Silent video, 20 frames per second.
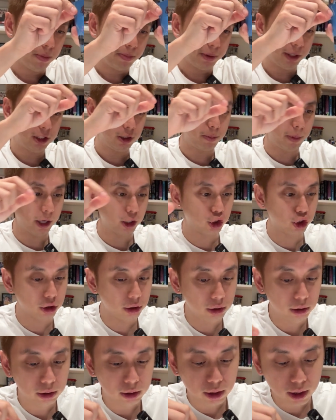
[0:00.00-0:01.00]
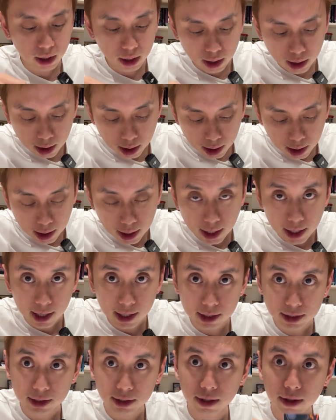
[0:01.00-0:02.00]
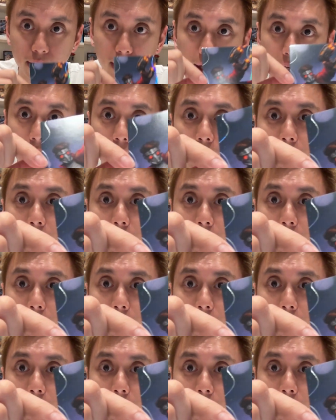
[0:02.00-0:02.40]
be special is the